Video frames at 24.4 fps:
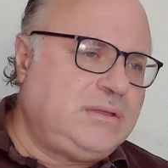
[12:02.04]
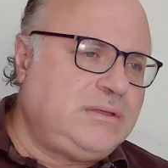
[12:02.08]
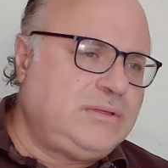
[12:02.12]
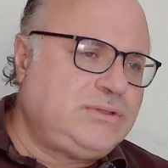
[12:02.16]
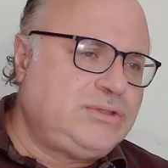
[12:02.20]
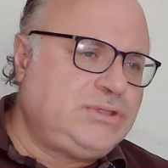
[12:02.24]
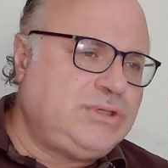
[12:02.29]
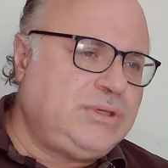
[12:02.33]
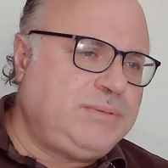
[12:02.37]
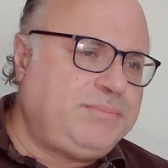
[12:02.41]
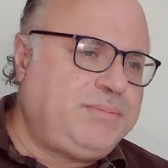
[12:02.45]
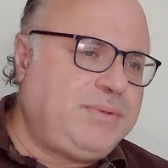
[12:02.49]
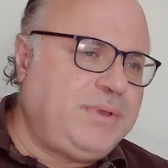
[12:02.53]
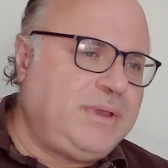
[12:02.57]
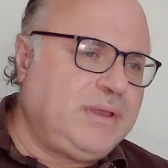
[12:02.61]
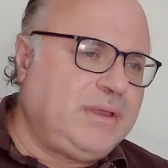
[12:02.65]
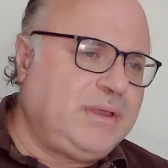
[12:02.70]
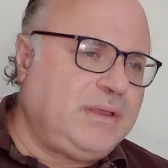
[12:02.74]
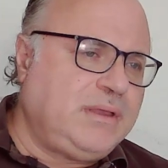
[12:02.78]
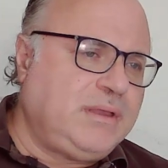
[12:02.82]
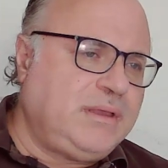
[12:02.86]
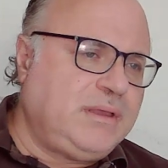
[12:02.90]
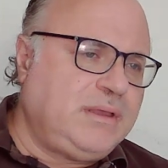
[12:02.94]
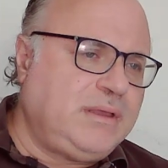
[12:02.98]
cheaper
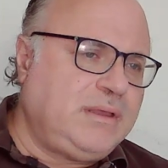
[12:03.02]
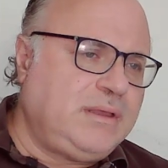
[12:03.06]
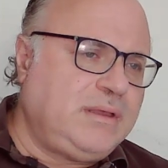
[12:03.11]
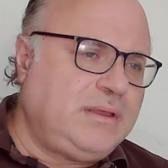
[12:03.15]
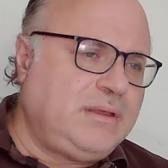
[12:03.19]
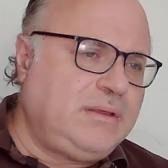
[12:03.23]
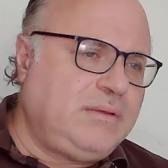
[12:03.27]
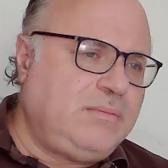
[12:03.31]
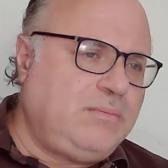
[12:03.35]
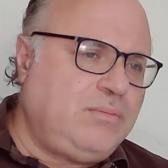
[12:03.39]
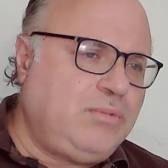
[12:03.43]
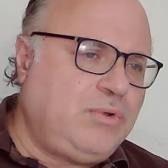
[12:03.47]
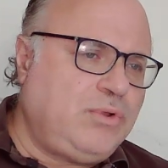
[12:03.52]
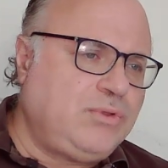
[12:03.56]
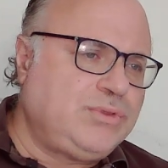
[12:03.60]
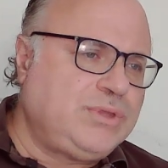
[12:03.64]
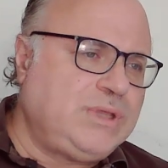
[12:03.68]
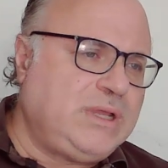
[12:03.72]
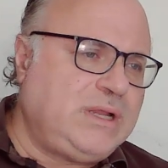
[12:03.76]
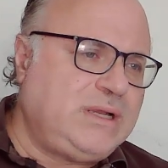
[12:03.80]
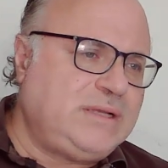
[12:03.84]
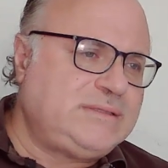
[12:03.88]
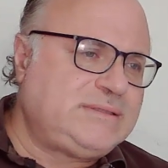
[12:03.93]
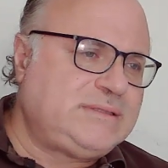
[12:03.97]

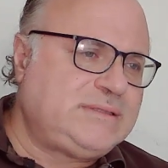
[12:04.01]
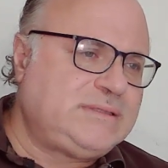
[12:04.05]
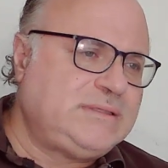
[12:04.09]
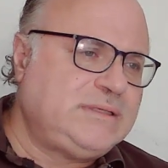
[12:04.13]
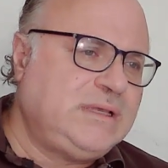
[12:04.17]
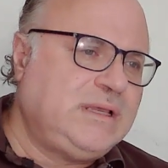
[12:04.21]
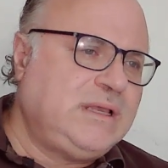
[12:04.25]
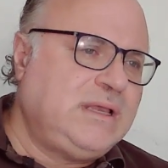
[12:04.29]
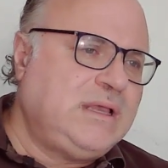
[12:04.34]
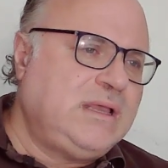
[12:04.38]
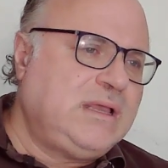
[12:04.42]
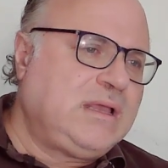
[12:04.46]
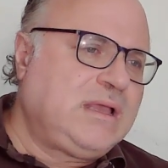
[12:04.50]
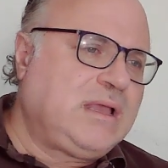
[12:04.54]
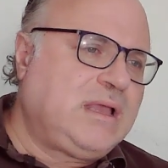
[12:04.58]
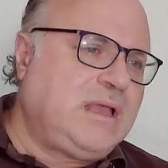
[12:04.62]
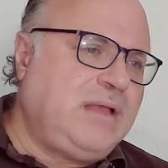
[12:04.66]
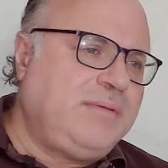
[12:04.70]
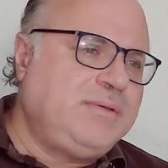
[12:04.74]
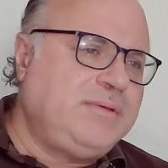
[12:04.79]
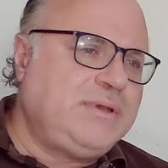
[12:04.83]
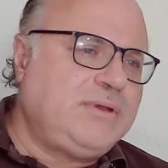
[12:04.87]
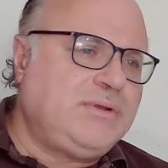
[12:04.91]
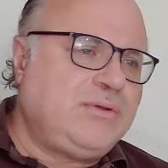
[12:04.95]
models
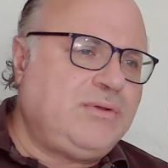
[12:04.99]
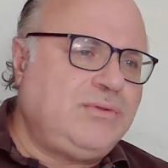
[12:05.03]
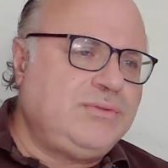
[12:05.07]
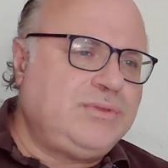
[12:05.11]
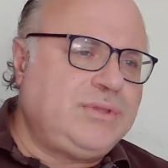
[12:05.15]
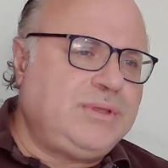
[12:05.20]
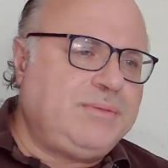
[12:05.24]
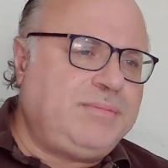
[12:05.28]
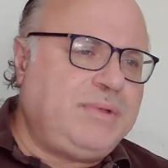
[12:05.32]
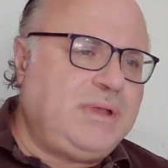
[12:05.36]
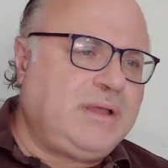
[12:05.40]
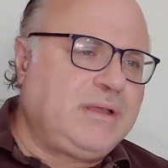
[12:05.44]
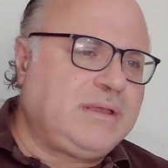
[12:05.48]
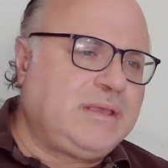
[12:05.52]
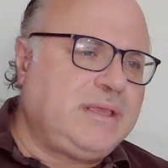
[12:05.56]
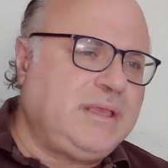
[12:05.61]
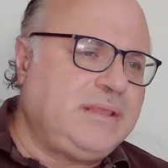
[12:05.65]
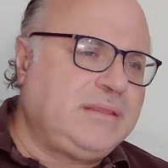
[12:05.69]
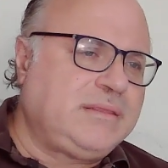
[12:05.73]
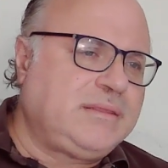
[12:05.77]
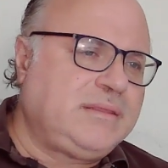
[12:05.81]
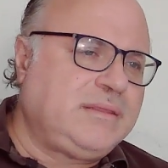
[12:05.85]
coming on the market.